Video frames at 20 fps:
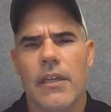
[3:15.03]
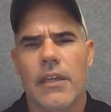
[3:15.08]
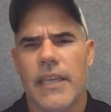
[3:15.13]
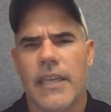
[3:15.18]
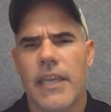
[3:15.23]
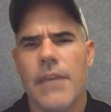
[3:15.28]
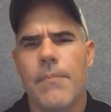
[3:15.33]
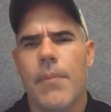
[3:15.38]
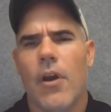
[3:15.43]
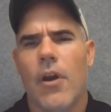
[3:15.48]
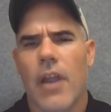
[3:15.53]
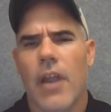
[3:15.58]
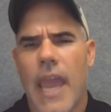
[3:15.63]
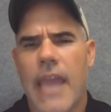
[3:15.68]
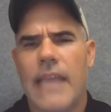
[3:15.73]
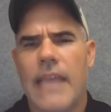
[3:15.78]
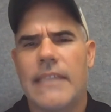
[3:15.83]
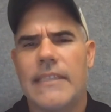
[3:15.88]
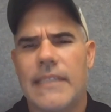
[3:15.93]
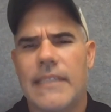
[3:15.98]
keep our
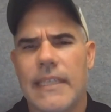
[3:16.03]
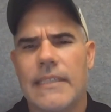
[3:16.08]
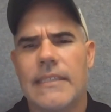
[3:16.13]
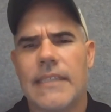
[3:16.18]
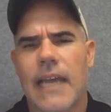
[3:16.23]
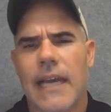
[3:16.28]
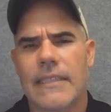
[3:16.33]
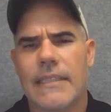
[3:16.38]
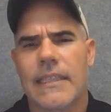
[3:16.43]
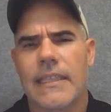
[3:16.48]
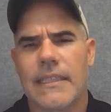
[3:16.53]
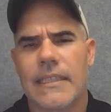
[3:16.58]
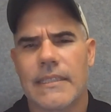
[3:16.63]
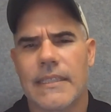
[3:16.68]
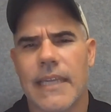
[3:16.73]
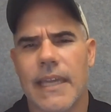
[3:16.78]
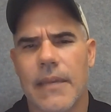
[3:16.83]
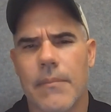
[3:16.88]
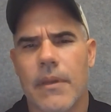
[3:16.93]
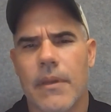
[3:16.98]
AC sizing the
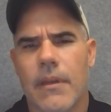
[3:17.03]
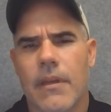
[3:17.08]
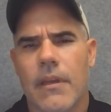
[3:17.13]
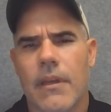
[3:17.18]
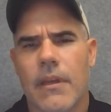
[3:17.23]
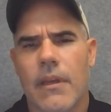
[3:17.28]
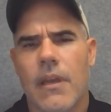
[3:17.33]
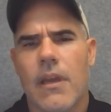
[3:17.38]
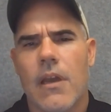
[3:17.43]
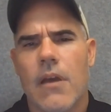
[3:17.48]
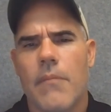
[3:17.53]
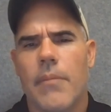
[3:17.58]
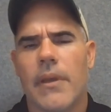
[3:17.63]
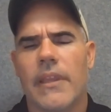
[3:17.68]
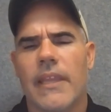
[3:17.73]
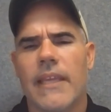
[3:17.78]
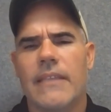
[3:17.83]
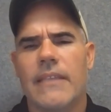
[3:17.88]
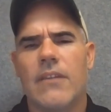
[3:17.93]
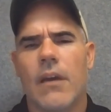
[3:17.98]
same,
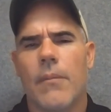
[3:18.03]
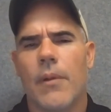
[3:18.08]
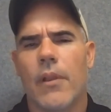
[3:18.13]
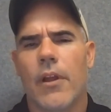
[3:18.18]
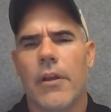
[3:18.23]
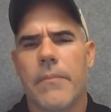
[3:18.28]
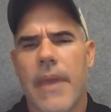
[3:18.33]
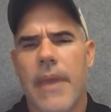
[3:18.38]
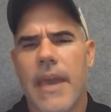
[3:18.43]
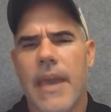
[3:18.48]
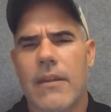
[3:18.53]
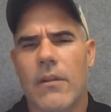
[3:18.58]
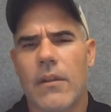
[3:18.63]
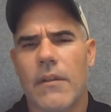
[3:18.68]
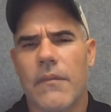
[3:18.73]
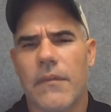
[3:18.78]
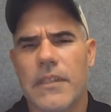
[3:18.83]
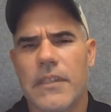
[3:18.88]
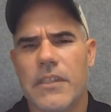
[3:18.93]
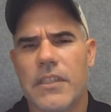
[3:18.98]
but then double our panel
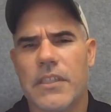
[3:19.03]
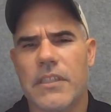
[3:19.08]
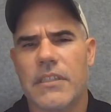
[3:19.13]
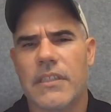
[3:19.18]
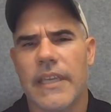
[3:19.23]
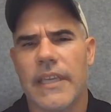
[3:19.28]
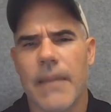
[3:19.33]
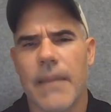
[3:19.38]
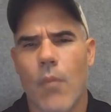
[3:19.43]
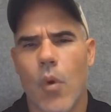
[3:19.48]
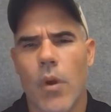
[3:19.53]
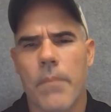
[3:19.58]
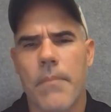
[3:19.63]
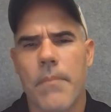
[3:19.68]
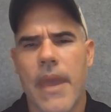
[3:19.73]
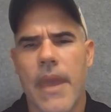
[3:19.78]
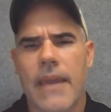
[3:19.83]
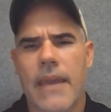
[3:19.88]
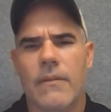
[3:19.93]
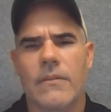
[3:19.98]
efficiency, get more
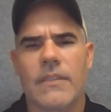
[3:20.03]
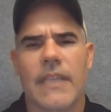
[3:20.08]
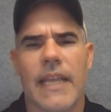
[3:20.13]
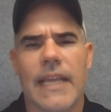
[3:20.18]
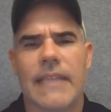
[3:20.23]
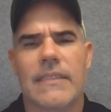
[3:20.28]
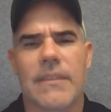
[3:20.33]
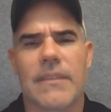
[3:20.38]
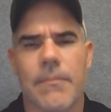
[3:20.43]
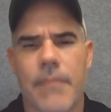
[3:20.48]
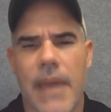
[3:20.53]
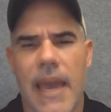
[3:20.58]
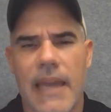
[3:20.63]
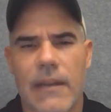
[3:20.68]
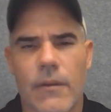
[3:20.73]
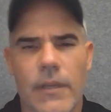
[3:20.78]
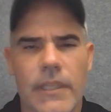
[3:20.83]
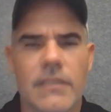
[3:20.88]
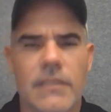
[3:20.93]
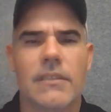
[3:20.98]
panels and add some
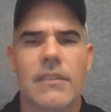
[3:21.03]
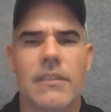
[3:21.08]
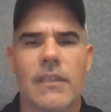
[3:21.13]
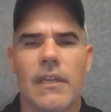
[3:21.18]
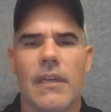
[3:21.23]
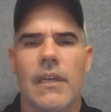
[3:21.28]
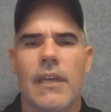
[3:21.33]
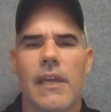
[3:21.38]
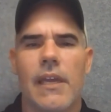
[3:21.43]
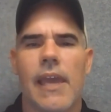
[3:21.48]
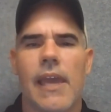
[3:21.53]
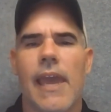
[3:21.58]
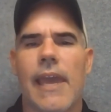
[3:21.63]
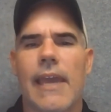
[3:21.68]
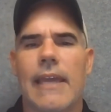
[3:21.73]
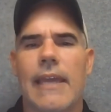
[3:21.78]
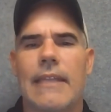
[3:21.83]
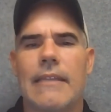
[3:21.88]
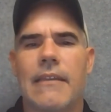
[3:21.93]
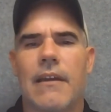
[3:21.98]
batteries,
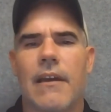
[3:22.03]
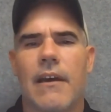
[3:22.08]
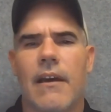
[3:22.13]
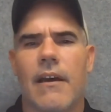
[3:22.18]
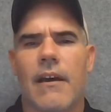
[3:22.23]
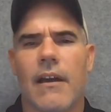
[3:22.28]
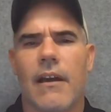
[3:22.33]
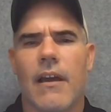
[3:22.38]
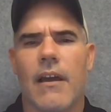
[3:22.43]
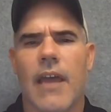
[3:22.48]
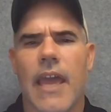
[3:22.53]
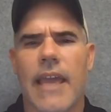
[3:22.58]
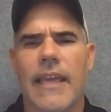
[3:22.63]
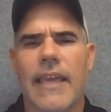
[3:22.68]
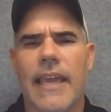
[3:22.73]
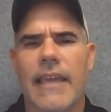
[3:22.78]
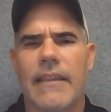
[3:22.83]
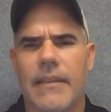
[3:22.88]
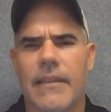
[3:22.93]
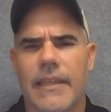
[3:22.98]
and
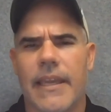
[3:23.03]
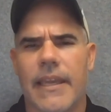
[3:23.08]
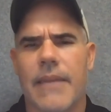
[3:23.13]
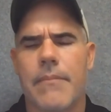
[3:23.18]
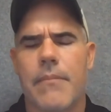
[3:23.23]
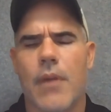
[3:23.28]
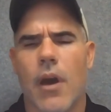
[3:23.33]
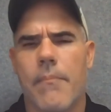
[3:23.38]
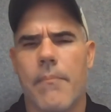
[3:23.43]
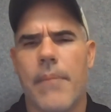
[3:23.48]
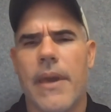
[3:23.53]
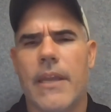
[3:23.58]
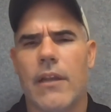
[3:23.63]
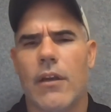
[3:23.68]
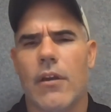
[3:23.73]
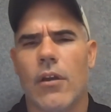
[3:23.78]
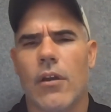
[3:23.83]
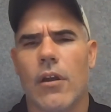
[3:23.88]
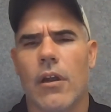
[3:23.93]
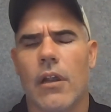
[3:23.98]
get a
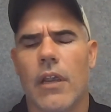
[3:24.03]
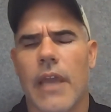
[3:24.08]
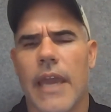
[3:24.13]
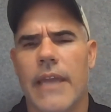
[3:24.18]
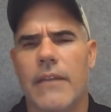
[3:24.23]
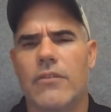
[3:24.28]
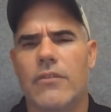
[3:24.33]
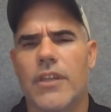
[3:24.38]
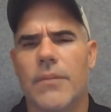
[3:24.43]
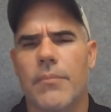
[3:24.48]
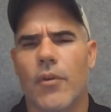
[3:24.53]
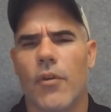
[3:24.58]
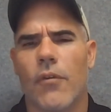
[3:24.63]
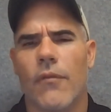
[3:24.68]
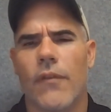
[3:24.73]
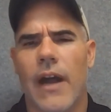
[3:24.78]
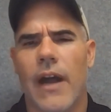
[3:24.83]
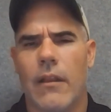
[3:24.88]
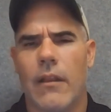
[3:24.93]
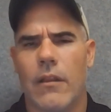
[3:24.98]
better energy
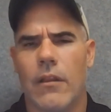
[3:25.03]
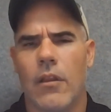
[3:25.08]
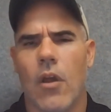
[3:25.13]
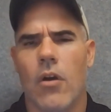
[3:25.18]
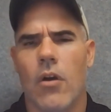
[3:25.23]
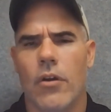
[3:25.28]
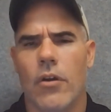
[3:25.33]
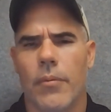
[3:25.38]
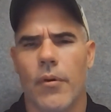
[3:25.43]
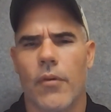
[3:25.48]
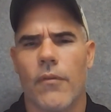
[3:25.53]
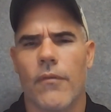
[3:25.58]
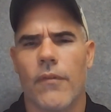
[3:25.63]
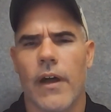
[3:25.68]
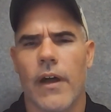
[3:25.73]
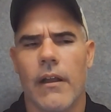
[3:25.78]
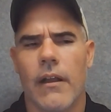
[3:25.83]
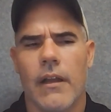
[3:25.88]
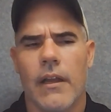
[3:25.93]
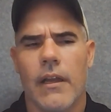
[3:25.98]
profile, a longer
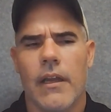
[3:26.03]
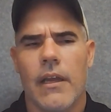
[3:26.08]
profile.